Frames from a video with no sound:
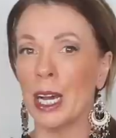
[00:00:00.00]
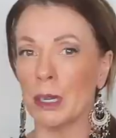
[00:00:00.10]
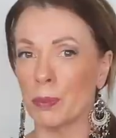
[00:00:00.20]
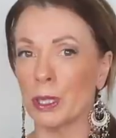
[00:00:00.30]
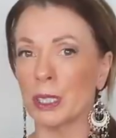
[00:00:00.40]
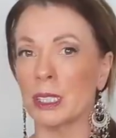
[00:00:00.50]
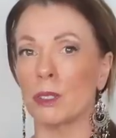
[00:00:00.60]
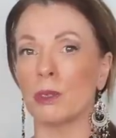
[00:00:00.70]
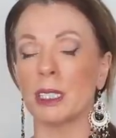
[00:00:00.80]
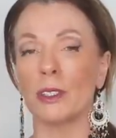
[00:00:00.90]
a person
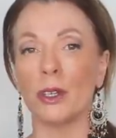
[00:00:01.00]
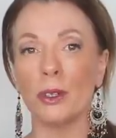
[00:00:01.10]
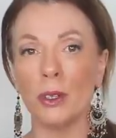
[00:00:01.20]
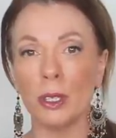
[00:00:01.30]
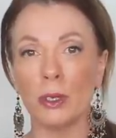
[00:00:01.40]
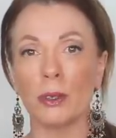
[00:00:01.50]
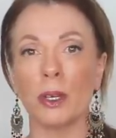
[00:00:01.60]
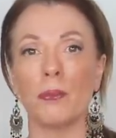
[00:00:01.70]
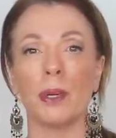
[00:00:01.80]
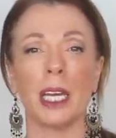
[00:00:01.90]
who is no
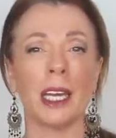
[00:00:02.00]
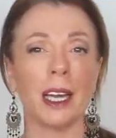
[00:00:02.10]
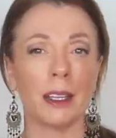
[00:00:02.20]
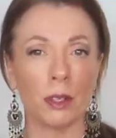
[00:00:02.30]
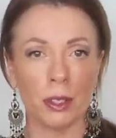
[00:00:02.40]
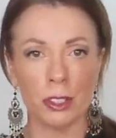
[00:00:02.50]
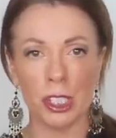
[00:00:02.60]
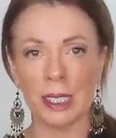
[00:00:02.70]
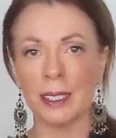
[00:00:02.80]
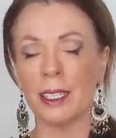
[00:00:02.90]
longer being
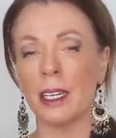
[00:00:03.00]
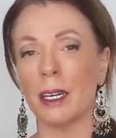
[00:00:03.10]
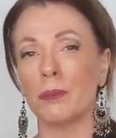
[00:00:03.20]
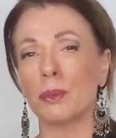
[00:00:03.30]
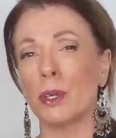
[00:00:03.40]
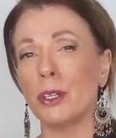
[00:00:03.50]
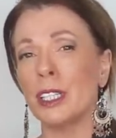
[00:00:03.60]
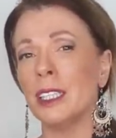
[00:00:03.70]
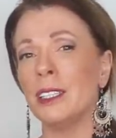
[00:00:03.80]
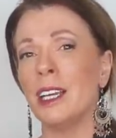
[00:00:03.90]
unconsciously a
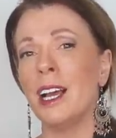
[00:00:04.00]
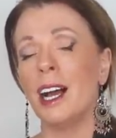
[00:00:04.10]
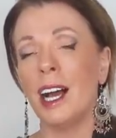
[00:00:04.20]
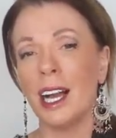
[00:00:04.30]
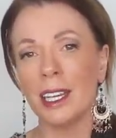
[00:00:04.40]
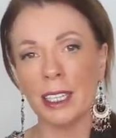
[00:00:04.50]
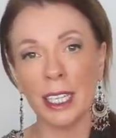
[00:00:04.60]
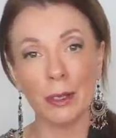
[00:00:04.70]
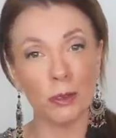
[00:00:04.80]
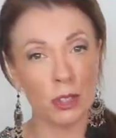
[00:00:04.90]
broken,
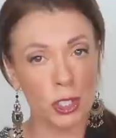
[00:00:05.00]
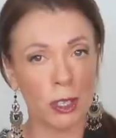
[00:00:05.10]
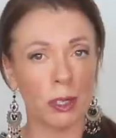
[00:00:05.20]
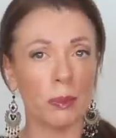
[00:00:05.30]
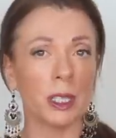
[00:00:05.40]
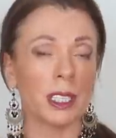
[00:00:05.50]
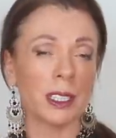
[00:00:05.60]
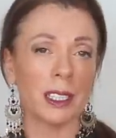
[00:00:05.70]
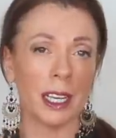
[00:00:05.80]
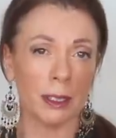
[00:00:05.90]
unhealed child within
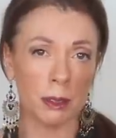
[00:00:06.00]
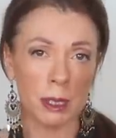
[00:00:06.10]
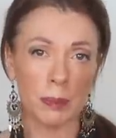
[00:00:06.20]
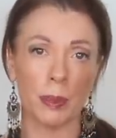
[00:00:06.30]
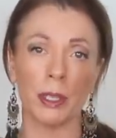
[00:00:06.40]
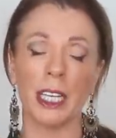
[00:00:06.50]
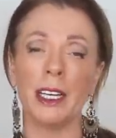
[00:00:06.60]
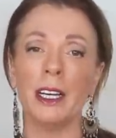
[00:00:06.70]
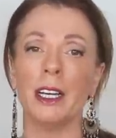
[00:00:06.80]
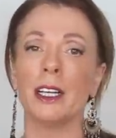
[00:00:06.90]
an adult's
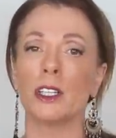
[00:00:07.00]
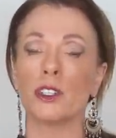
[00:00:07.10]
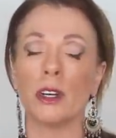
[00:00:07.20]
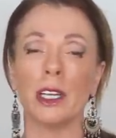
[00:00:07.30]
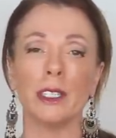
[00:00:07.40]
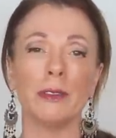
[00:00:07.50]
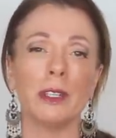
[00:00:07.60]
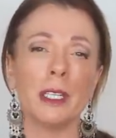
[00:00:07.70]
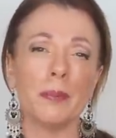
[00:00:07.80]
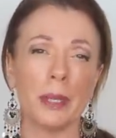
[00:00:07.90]
body, trying to
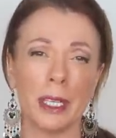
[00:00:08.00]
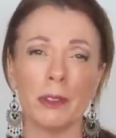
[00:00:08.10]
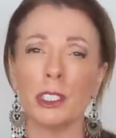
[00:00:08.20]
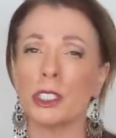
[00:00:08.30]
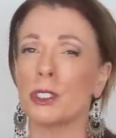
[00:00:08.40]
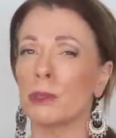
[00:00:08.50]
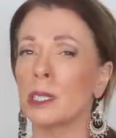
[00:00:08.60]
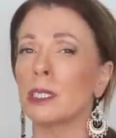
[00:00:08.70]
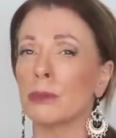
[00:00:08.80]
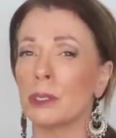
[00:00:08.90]
find a parent to do
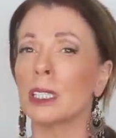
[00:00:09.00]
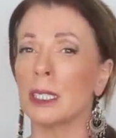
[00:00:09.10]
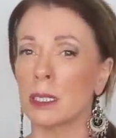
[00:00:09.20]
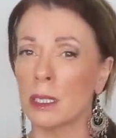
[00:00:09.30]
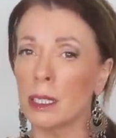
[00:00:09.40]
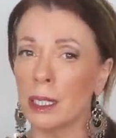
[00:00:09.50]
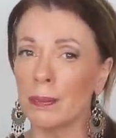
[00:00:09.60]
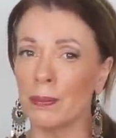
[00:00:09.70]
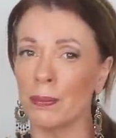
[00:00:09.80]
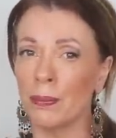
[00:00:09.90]
it different this
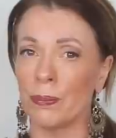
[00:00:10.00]
time.